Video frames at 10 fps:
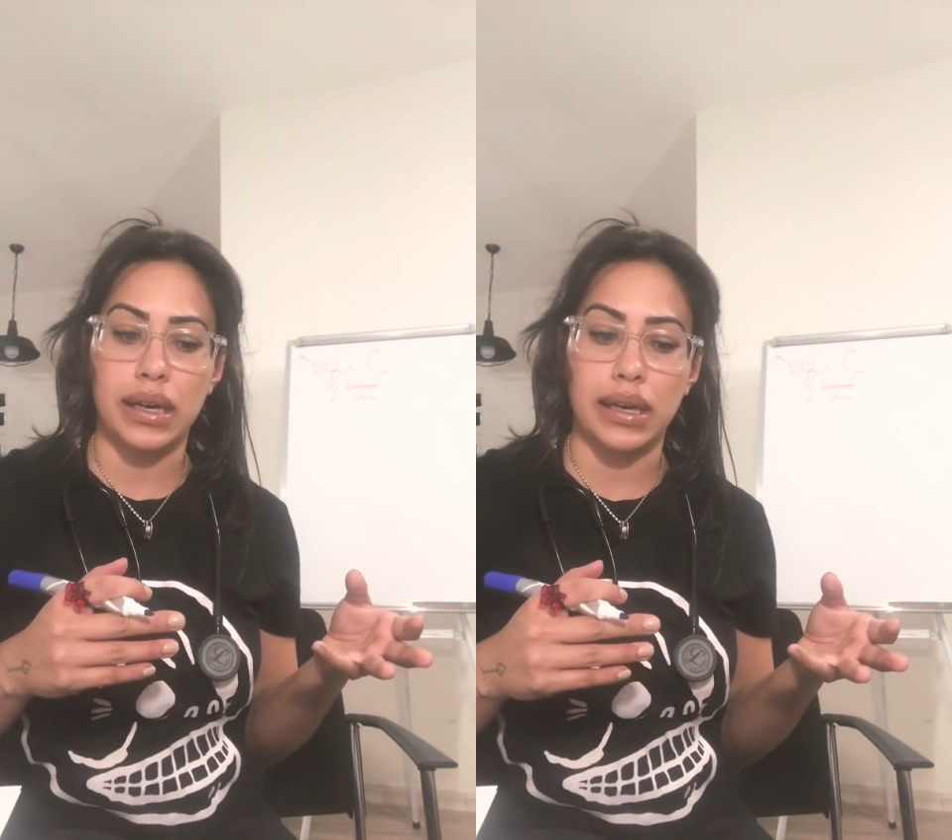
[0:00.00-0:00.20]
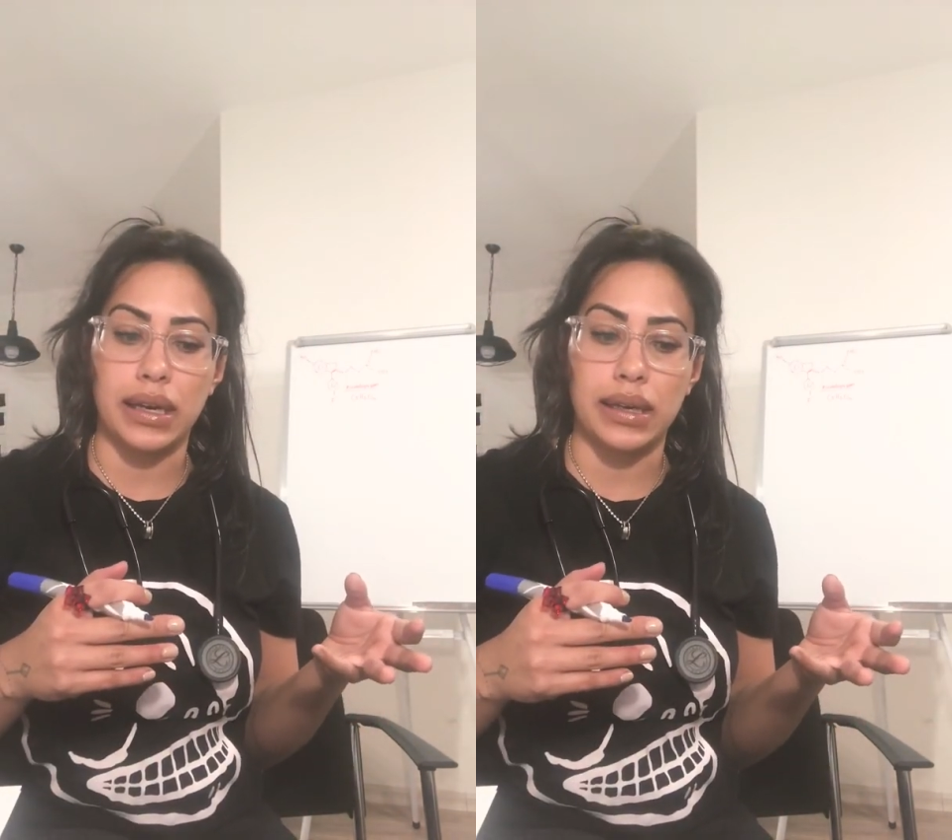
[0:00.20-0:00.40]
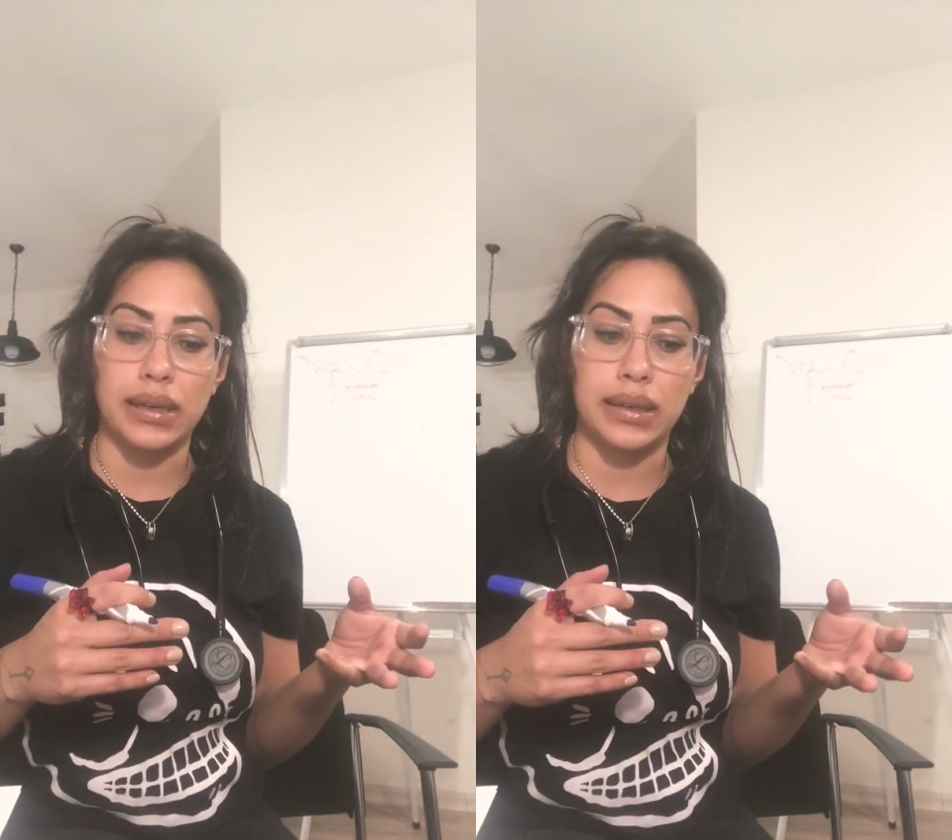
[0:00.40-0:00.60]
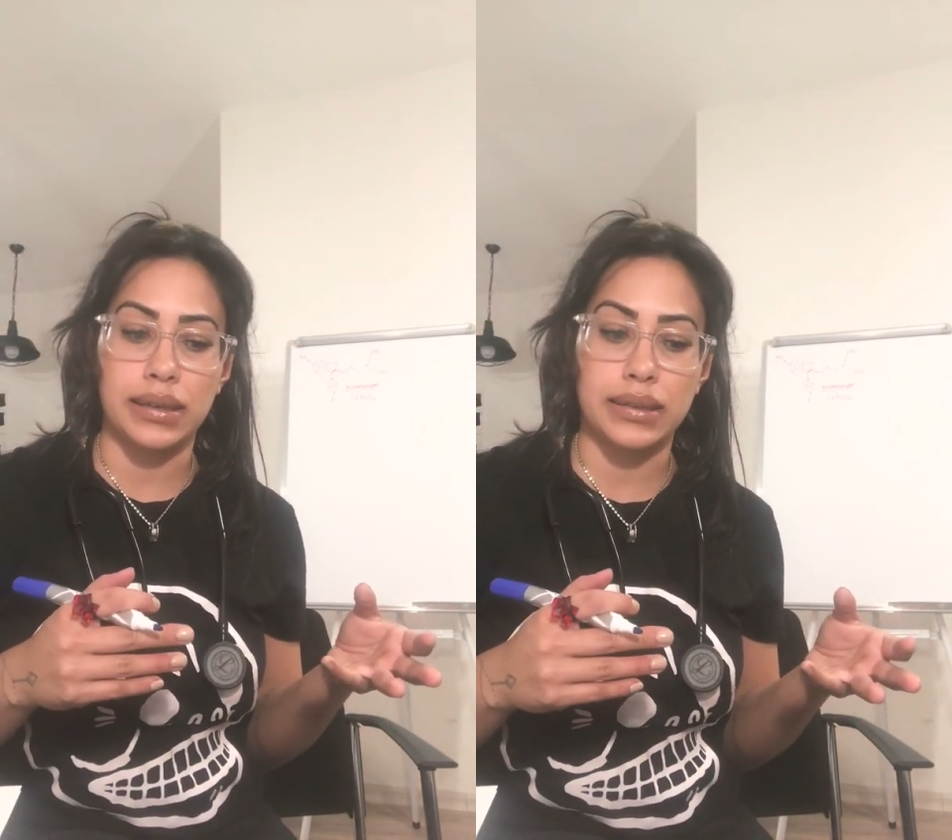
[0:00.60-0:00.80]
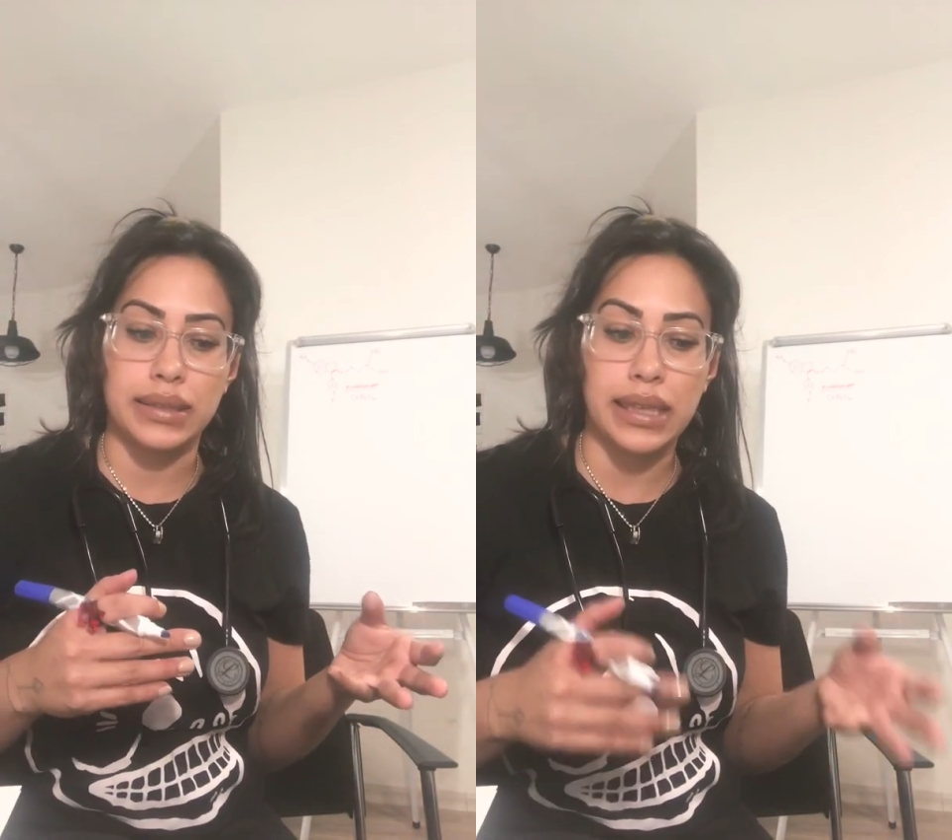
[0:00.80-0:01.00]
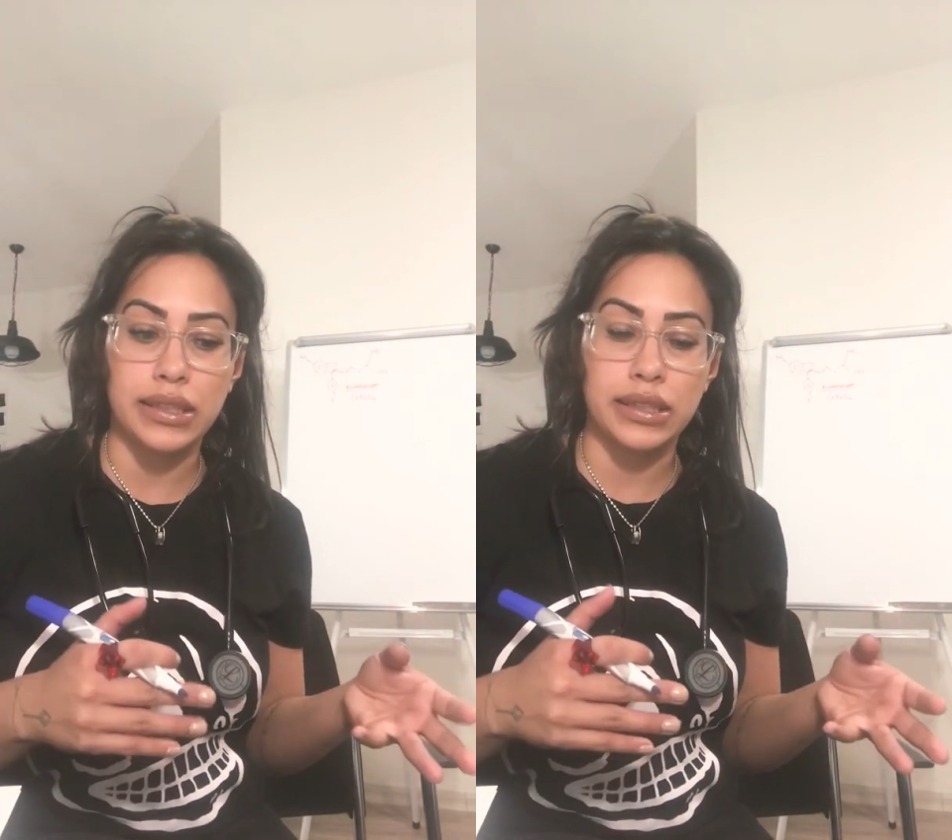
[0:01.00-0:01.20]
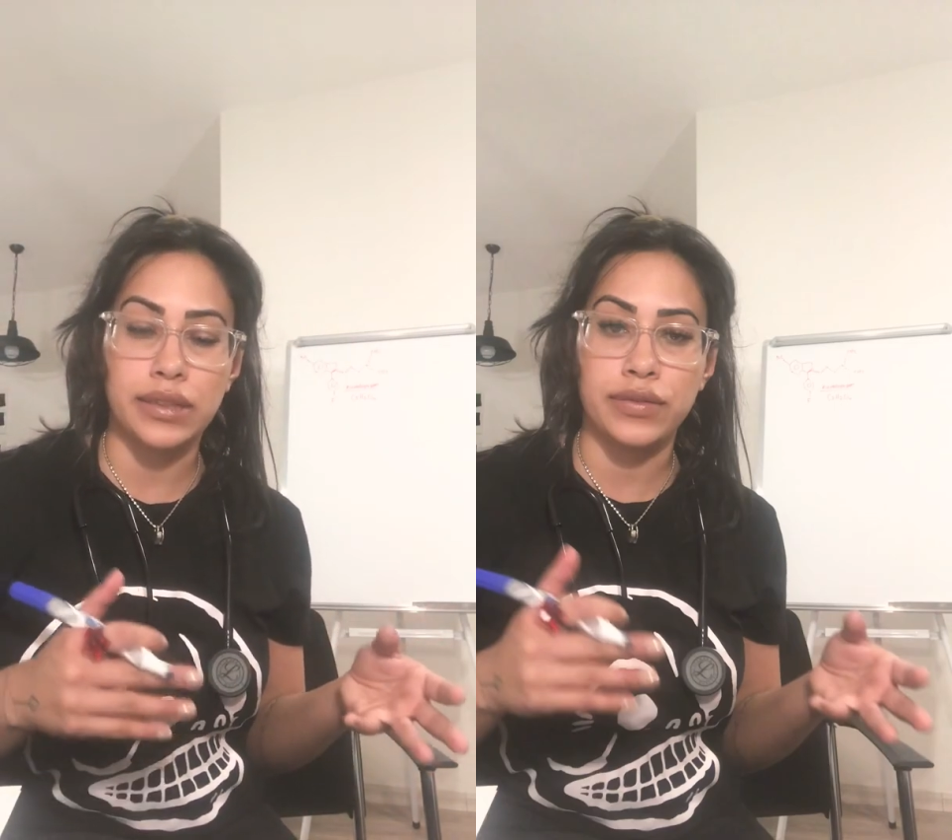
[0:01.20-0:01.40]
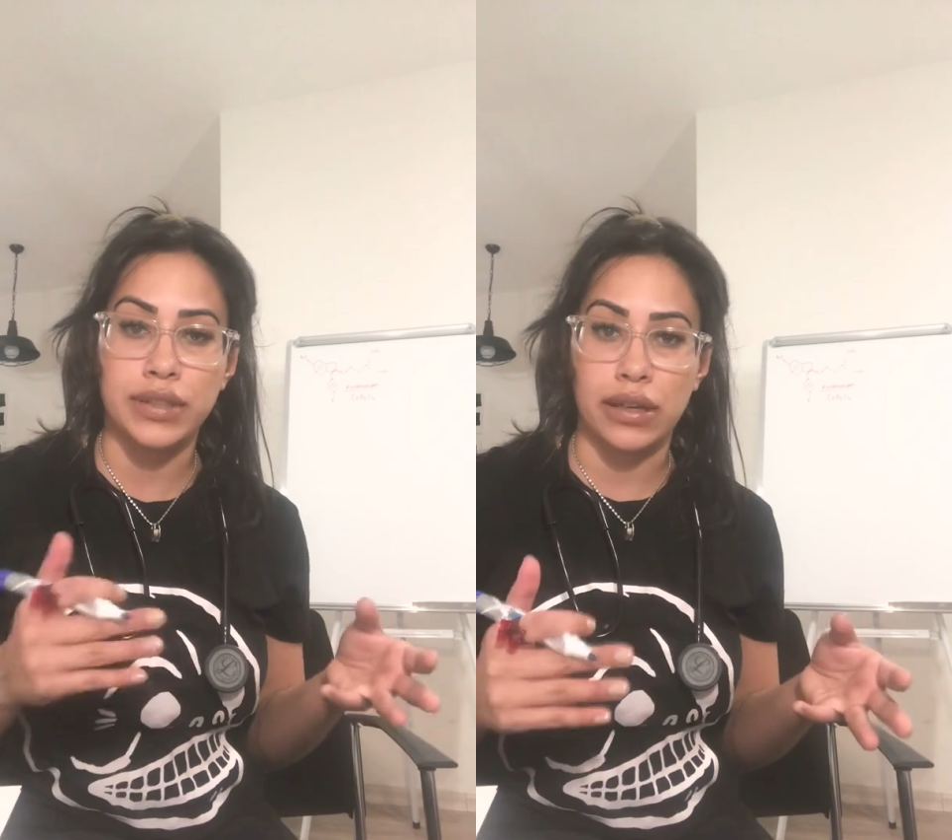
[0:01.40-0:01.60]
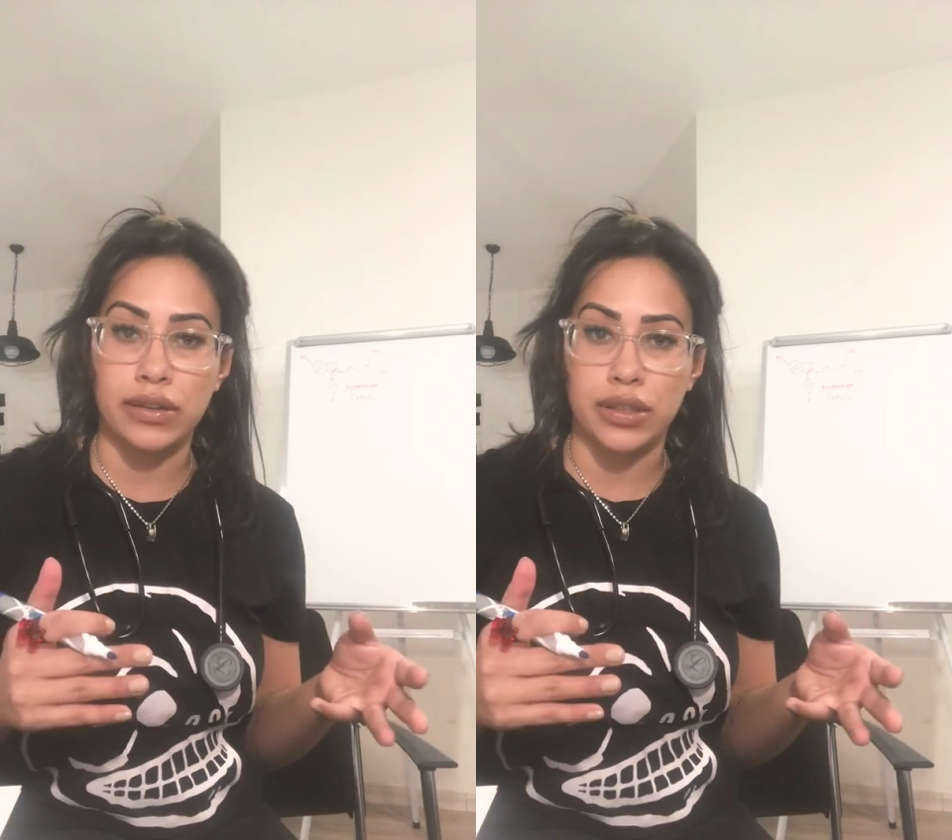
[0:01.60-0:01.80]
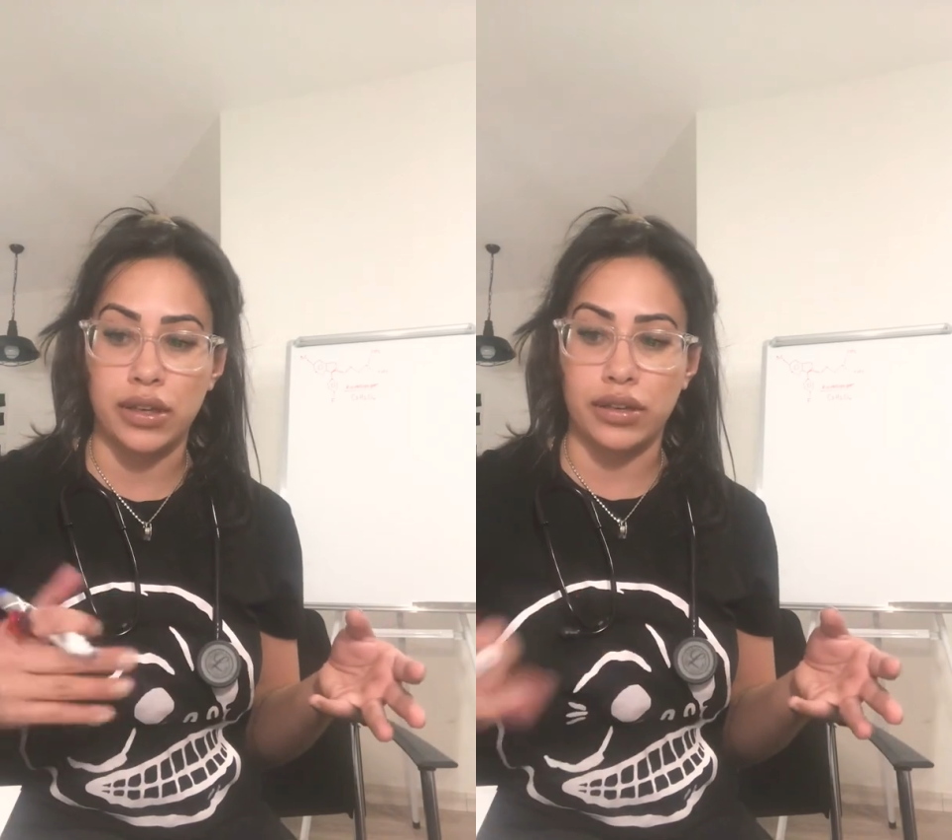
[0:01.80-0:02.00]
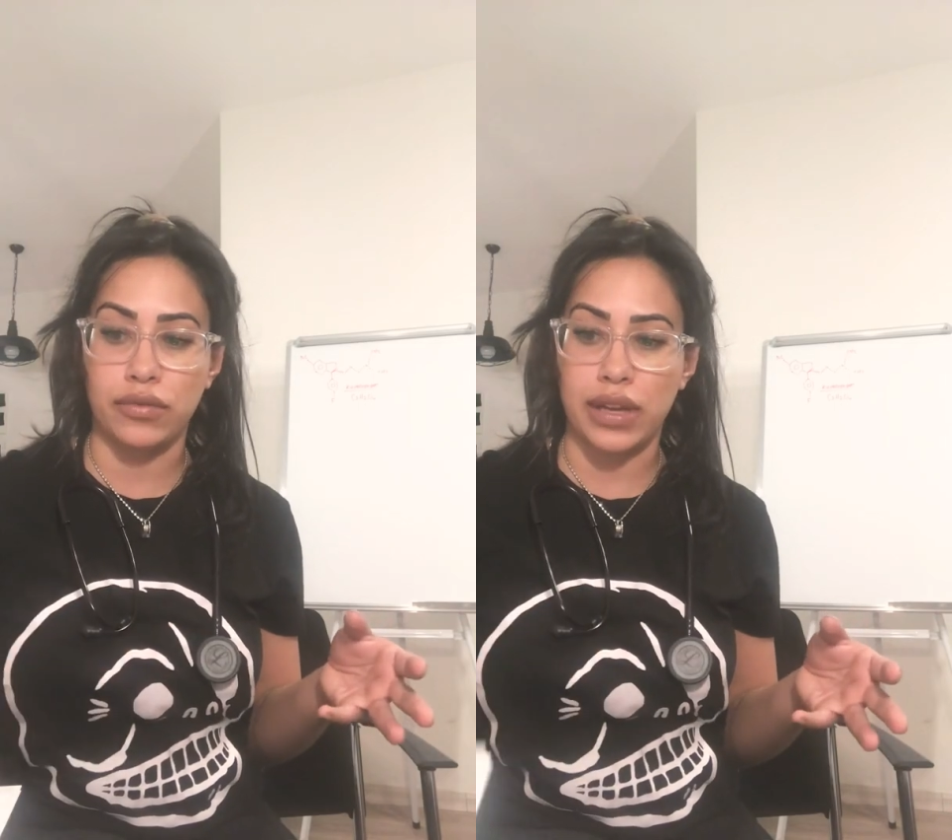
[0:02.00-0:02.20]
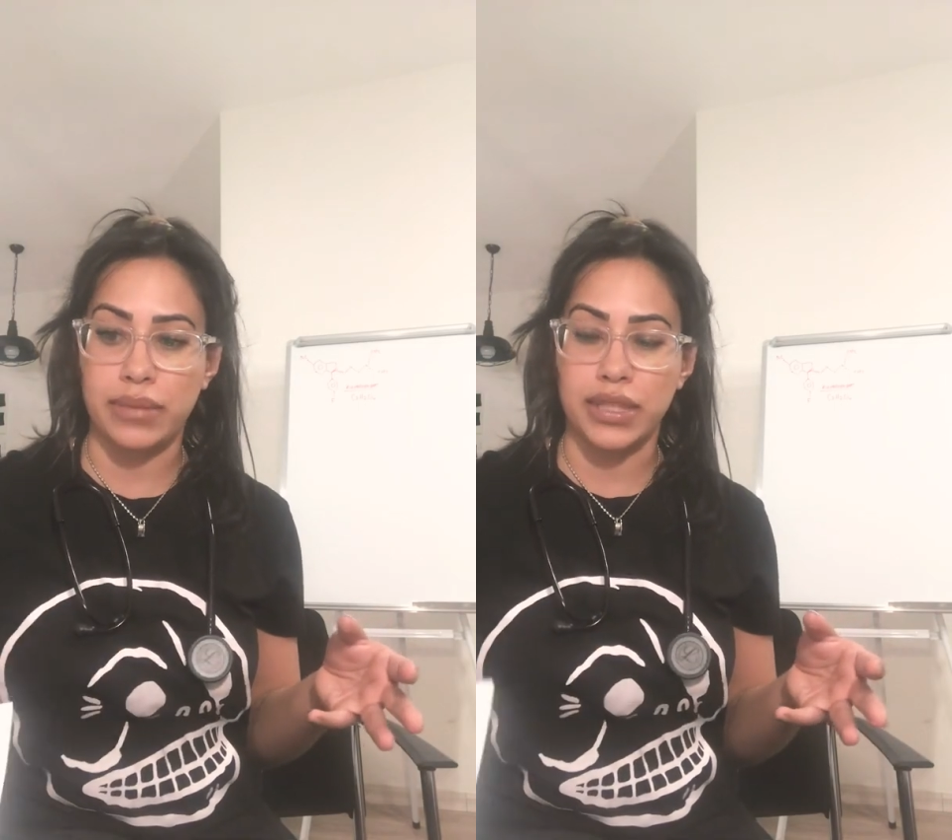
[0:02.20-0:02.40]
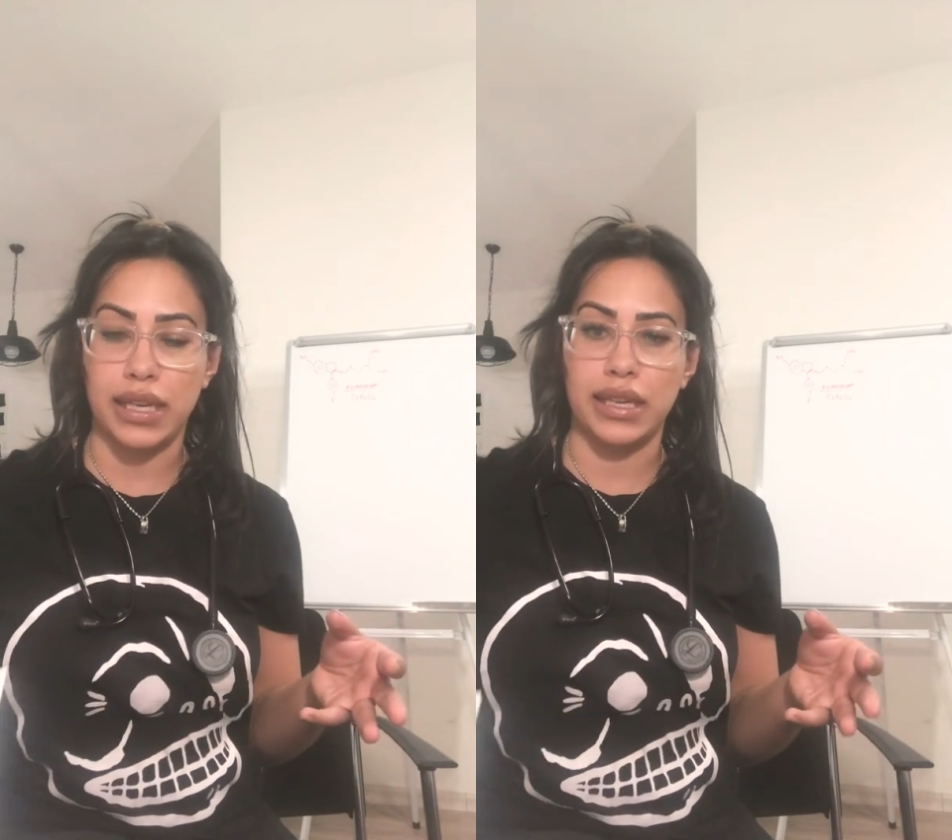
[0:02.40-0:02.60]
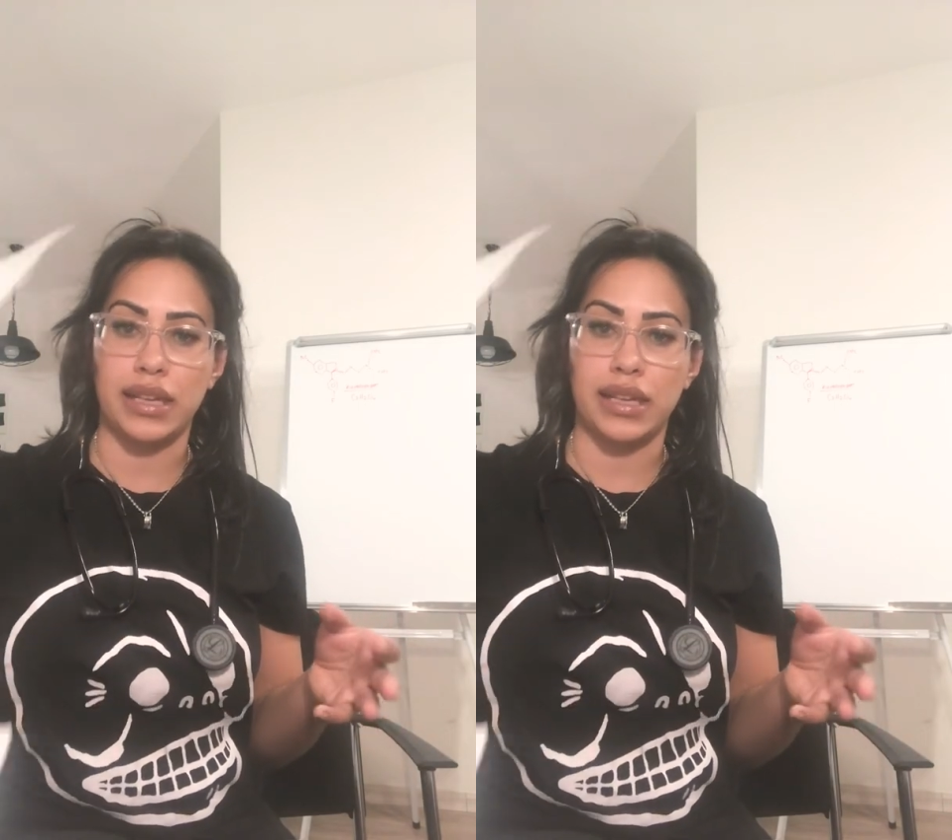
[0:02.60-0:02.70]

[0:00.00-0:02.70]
a selective serotonin reuptake